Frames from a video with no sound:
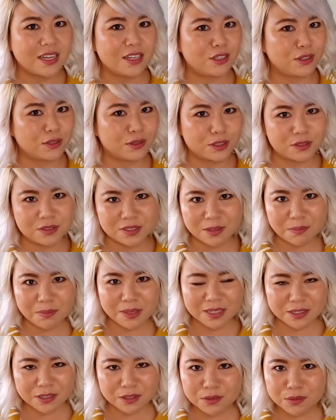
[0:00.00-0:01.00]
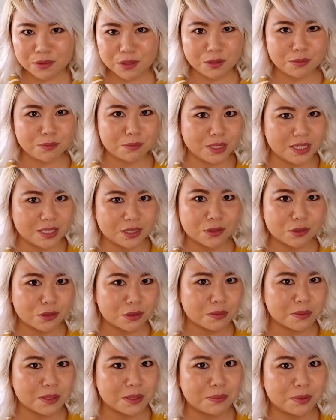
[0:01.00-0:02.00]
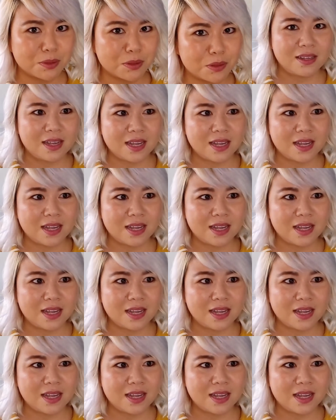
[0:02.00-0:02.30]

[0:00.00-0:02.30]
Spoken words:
You'll learn something new. You'll meet cool people,